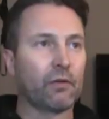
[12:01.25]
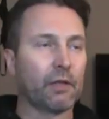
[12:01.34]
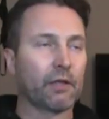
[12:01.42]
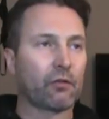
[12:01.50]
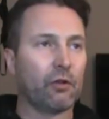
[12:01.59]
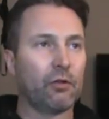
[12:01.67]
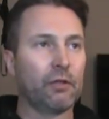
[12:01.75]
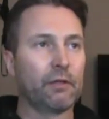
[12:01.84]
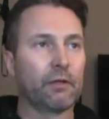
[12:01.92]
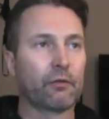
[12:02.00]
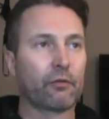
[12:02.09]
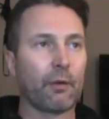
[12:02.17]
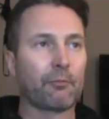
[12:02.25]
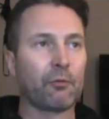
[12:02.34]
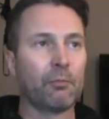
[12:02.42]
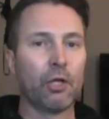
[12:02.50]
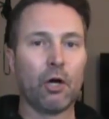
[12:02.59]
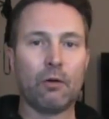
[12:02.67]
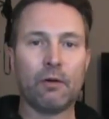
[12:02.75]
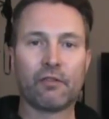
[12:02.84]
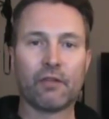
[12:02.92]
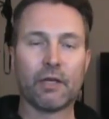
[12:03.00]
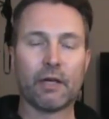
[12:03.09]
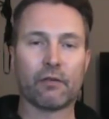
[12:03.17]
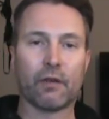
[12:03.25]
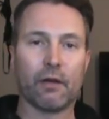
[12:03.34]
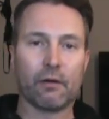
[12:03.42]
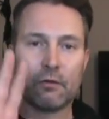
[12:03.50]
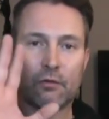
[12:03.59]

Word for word: in the links all in the description below. See you guys then.